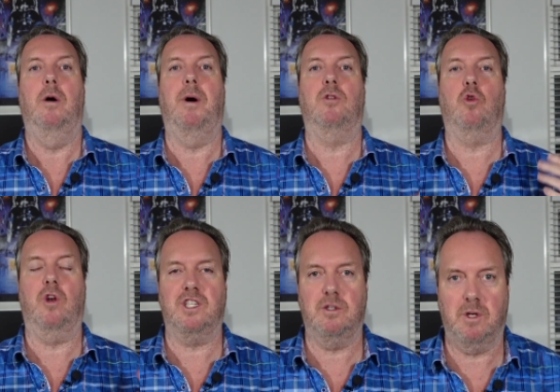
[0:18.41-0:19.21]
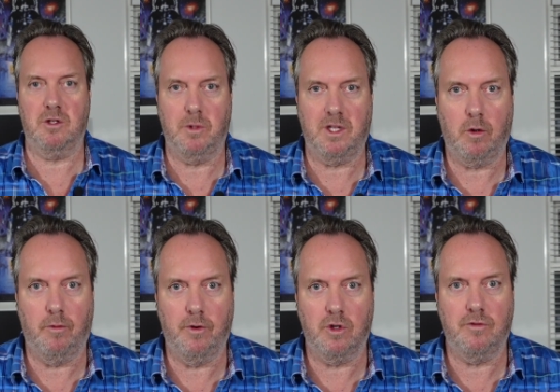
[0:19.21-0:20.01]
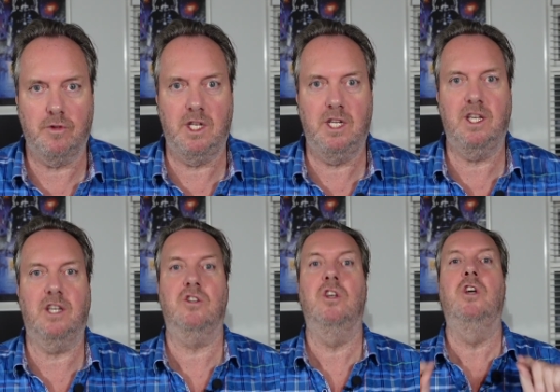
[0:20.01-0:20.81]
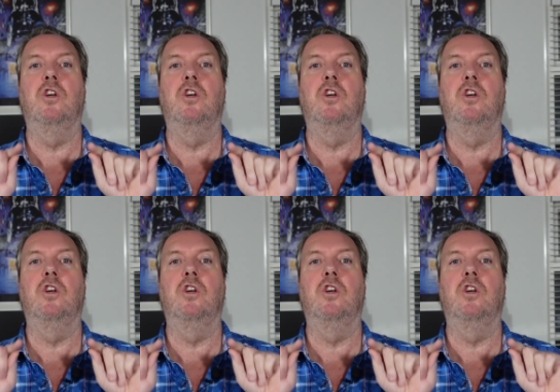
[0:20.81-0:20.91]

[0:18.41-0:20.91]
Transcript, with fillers: about collection management and conversion for DJs